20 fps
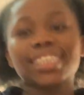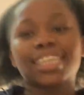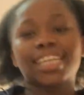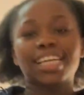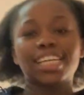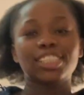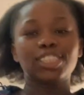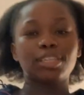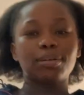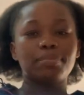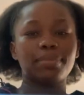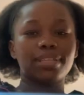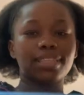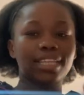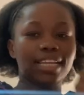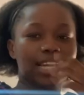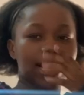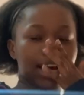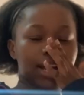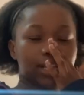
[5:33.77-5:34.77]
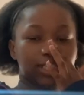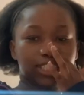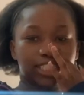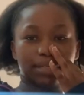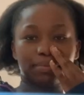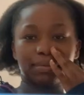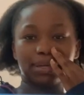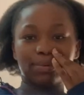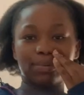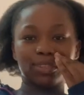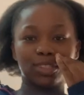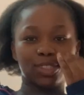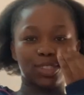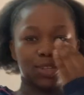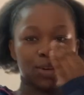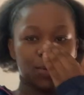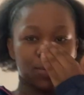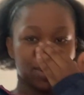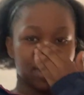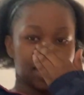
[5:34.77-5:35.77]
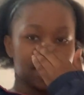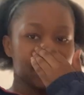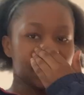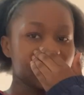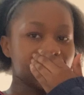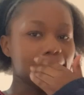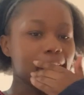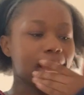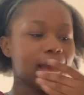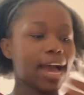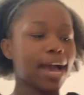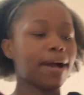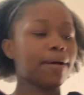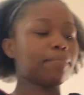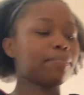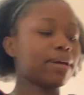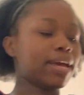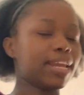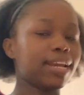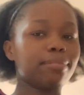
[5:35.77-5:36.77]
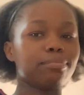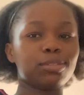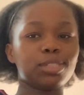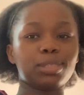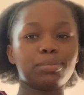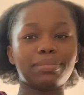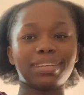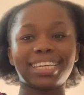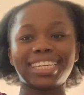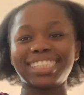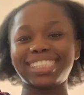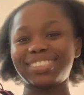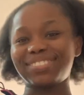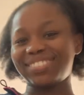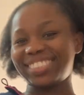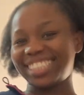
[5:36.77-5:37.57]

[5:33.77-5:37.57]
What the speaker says: Okay, so I'm in the lounge and I'm here with Zoe. And I'm just making some